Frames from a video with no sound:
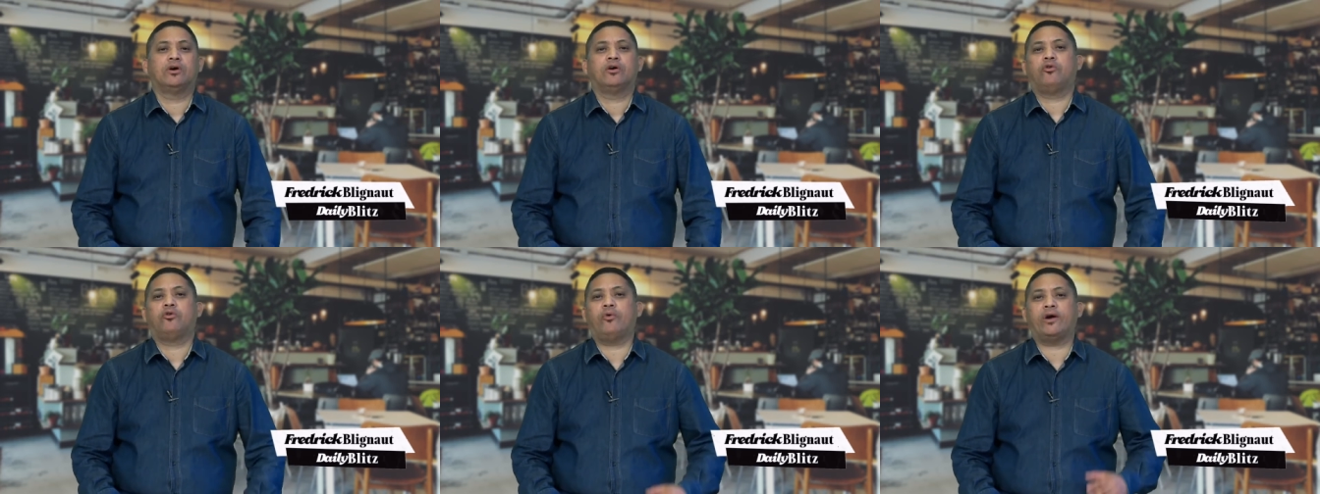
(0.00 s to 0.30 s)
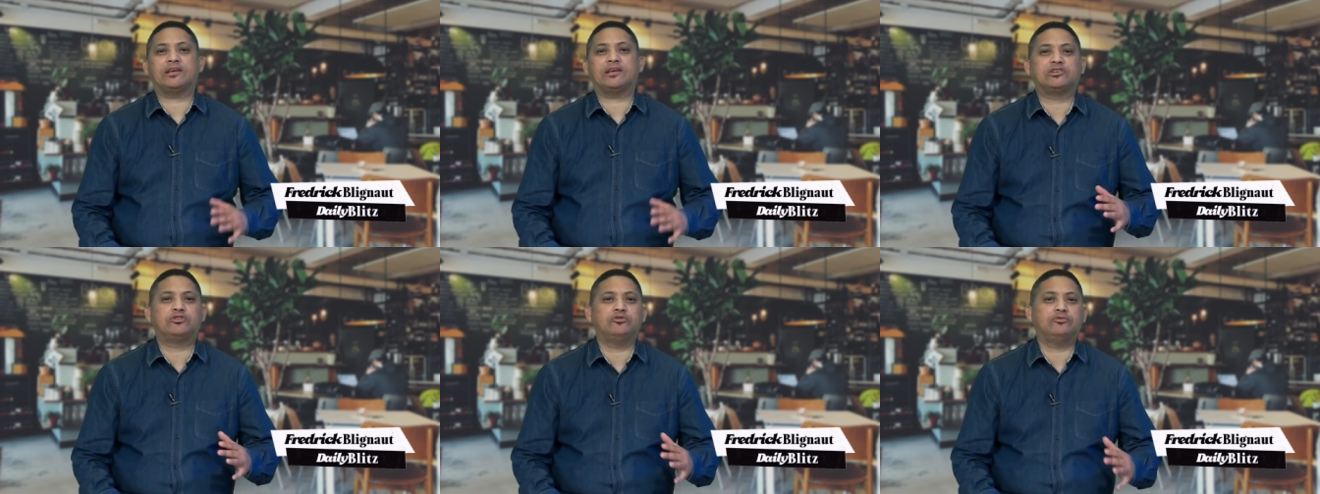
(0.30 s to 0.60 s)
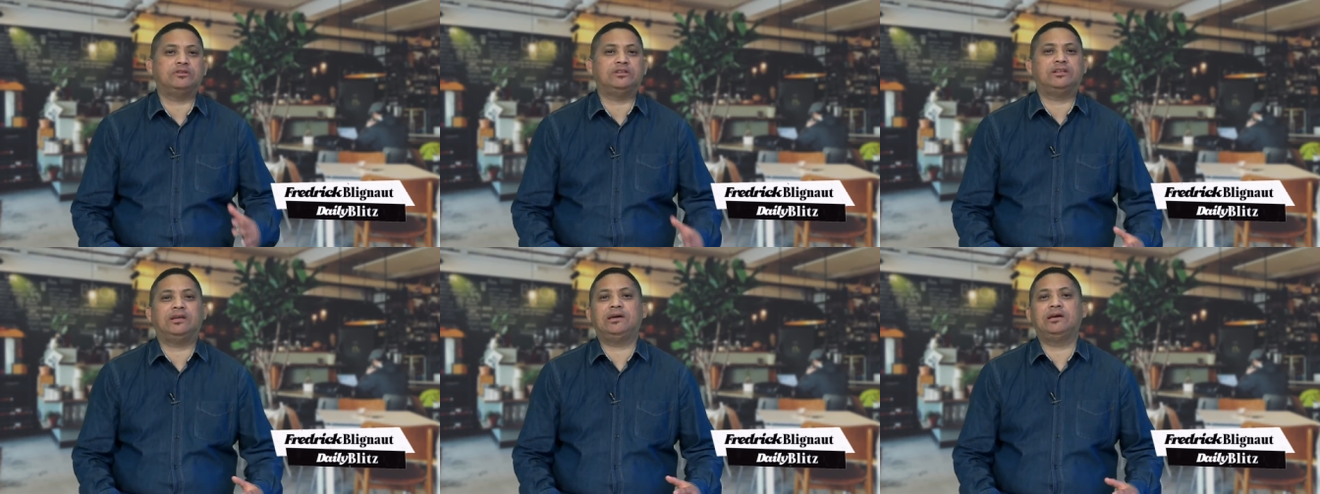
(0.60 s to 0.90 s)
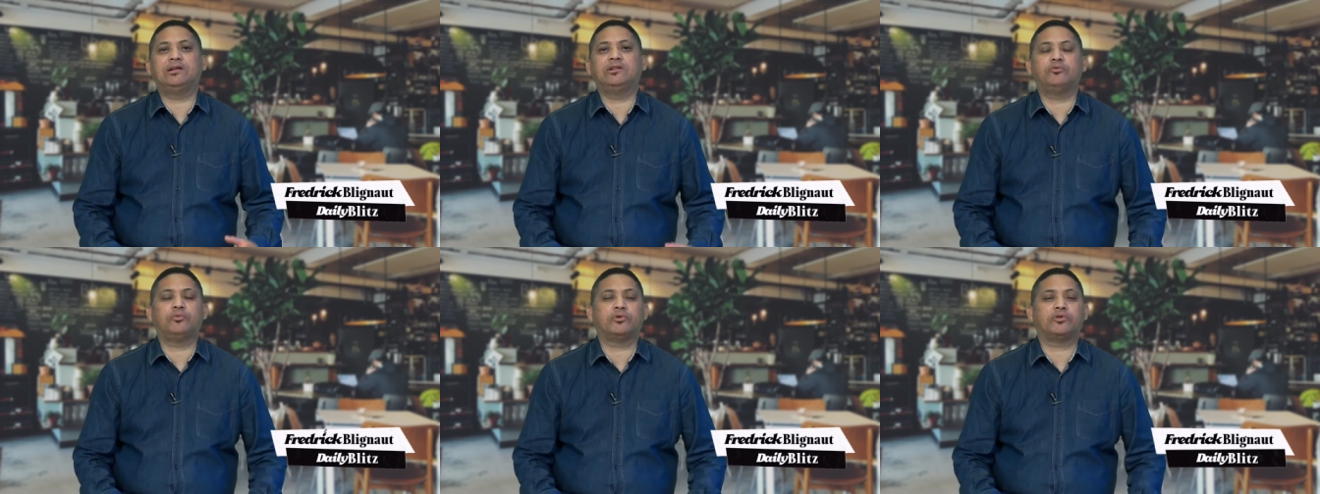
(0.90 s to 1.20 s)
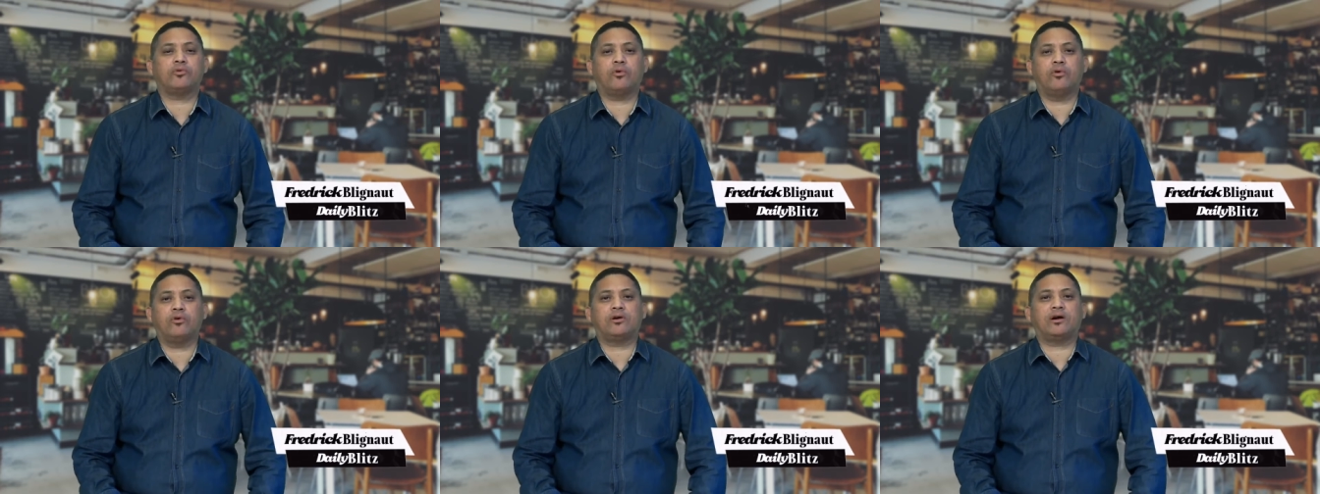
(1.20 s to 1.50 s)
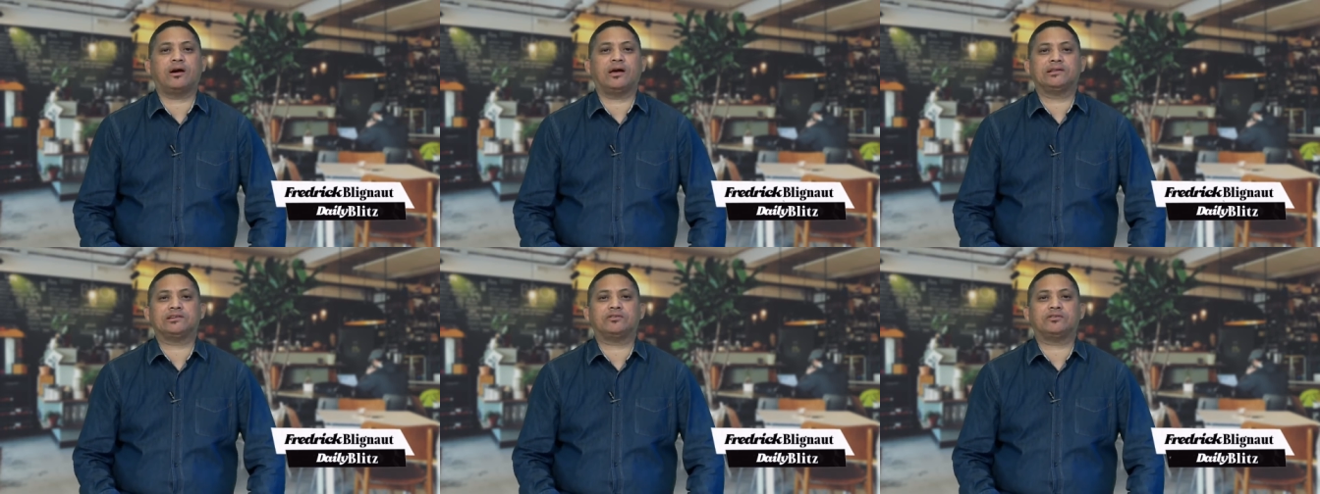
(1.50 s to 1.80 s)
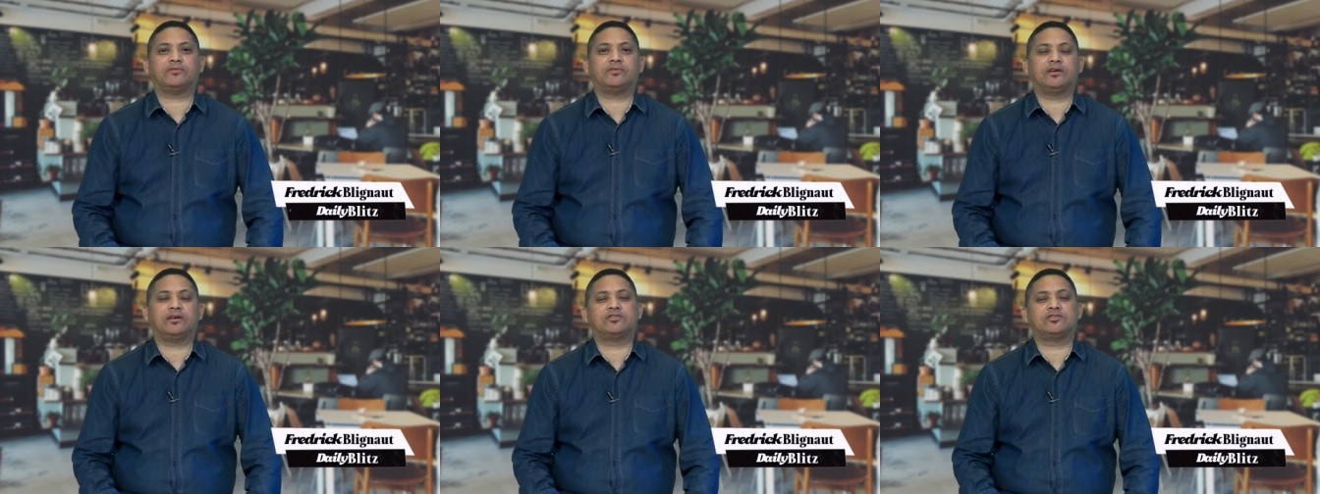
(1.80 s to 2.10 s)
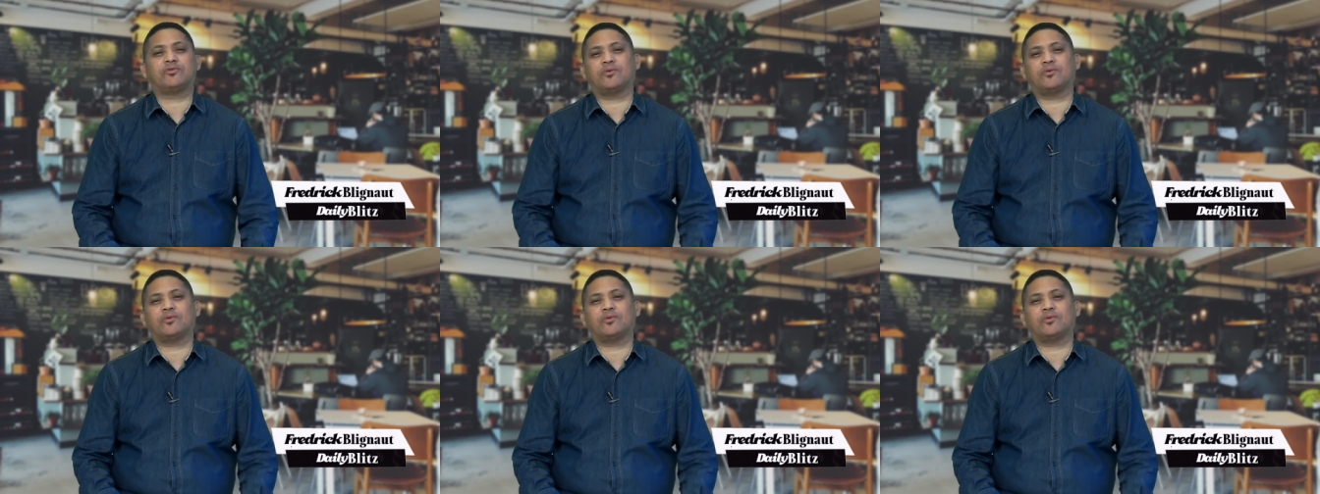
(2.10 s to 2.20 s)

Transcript: who has to deal with all kinds of things.